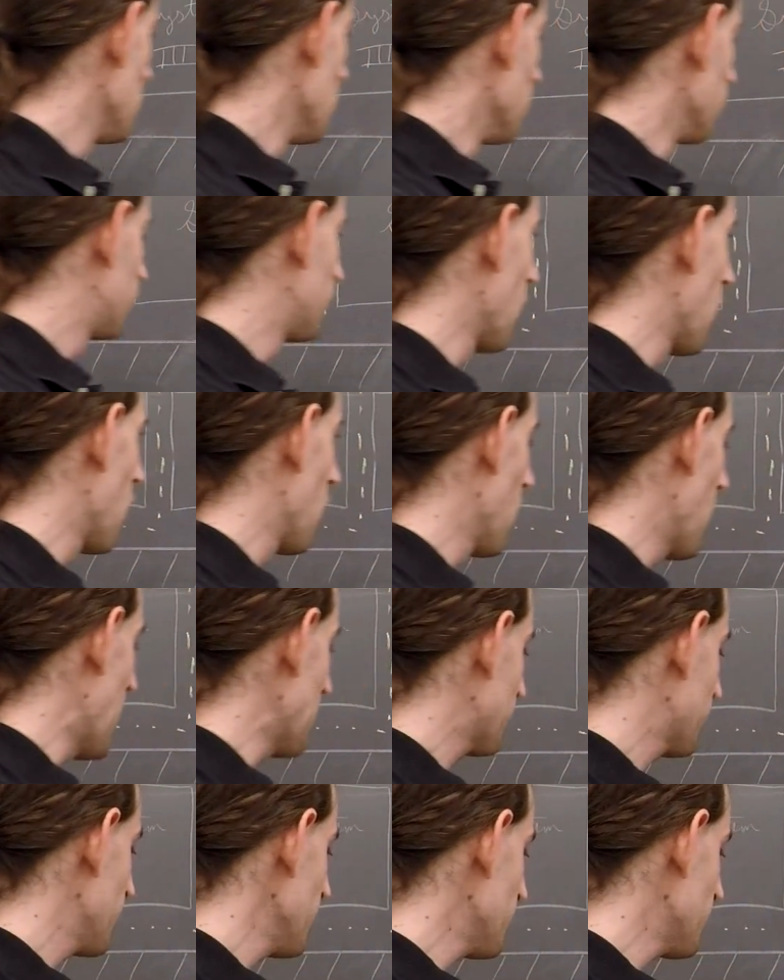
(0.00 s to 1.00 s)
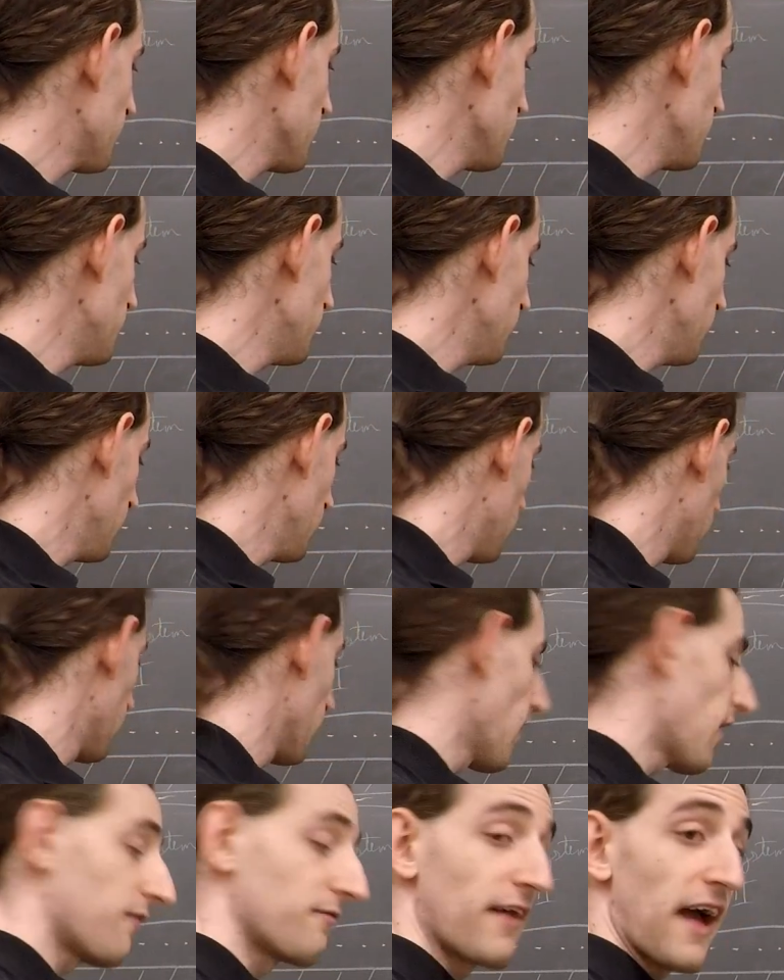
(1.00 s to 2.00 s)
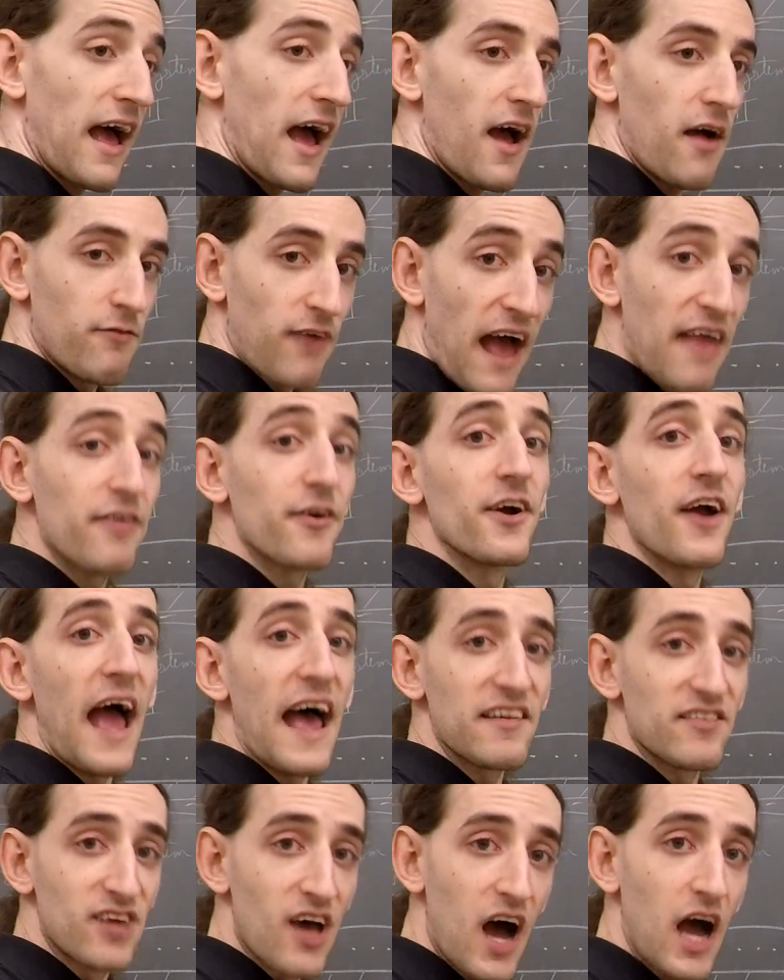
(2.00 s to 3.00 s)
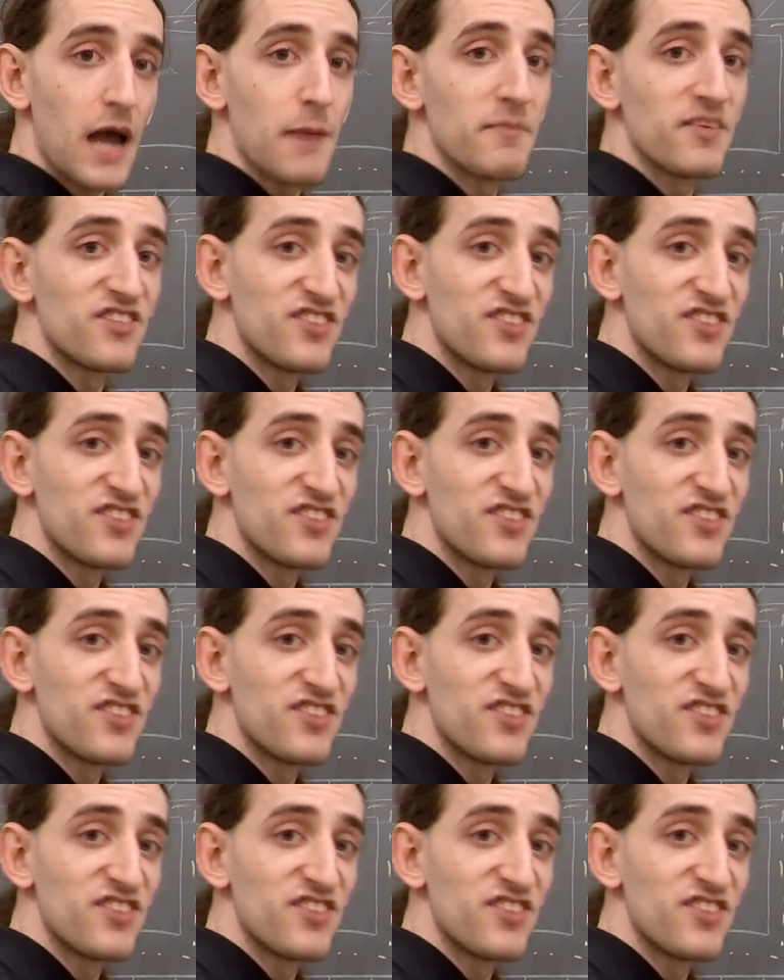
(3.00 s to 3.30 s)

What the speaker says: So at system, or rather at time